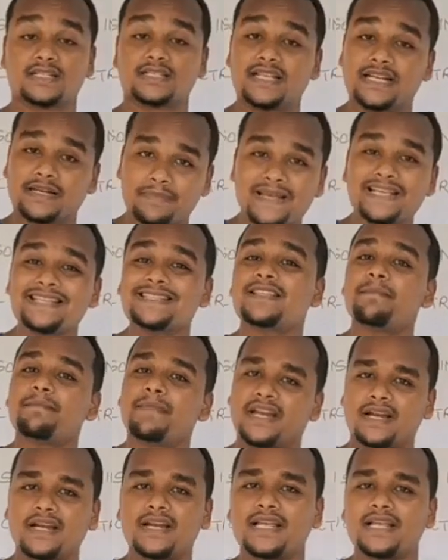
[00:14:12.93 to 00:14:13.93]
That means the
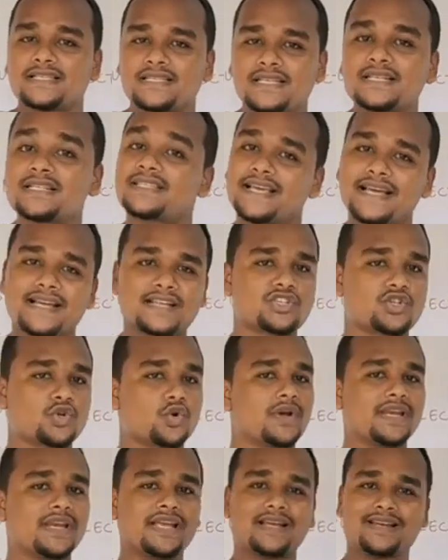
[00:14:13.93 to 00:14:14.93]
mineral acids, they are
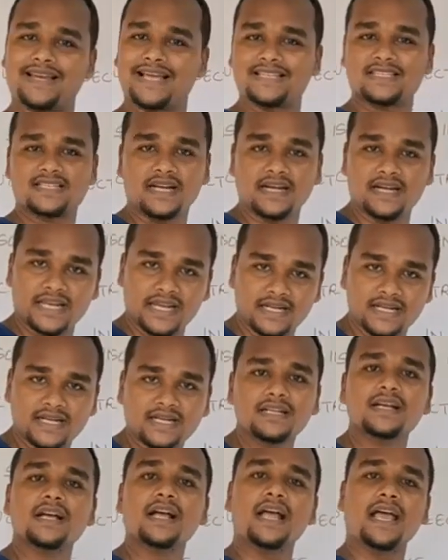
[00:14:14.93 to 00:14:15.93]
stored in a glass
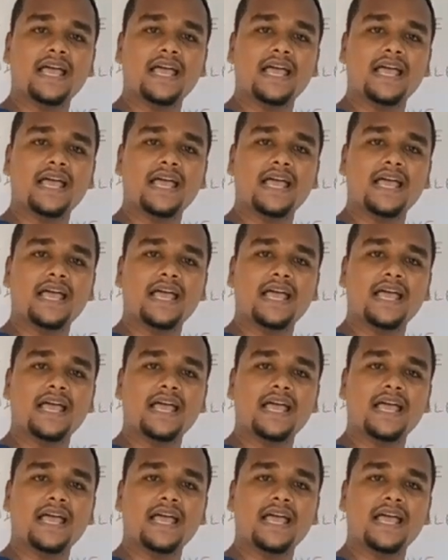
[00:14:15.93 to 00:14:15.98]
container,